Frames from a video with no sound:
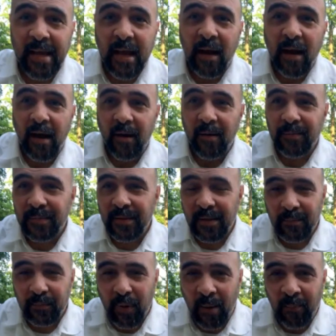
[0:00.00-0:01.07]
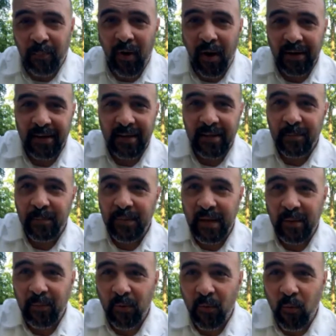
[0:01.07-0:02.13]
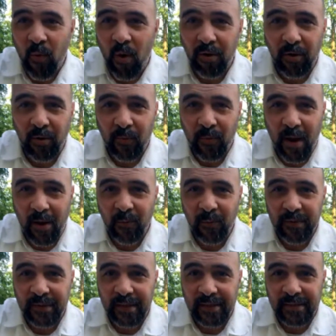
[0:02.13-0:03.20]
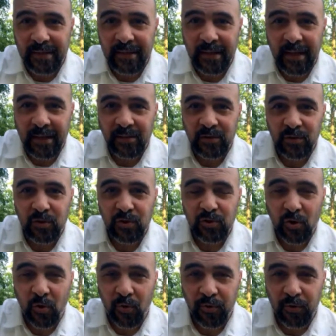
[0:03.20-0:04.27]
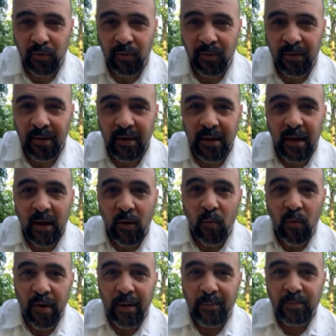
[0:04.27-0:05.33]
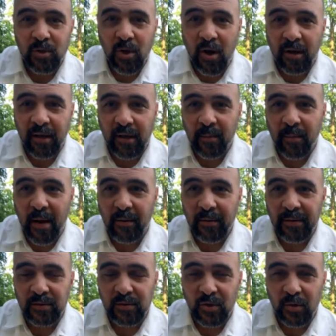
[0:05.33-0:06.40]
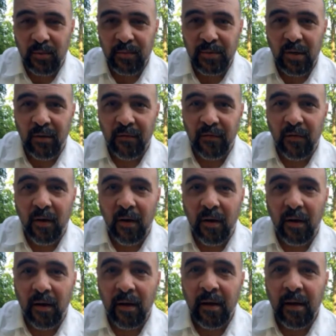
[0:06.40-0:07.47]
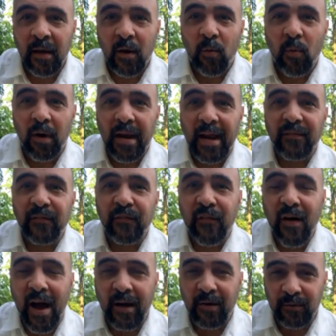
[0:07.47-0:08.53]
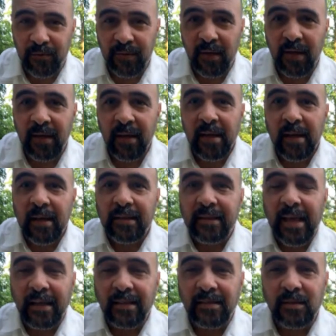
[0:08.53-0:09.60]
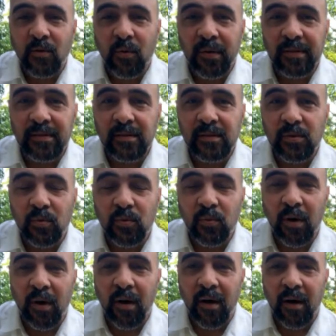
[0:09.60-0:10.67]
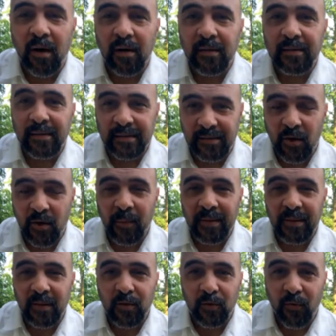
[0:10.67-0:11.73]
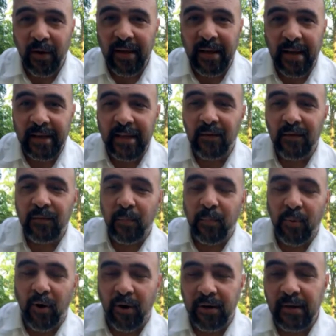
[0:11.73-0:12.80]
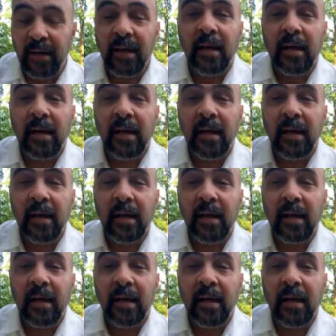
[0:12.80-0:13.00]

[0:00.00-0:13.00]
Uh, I'm probably gonna be able to walk around with this and just show you what I'm talking about in terms of what I found that's going to determine the grade I give the park.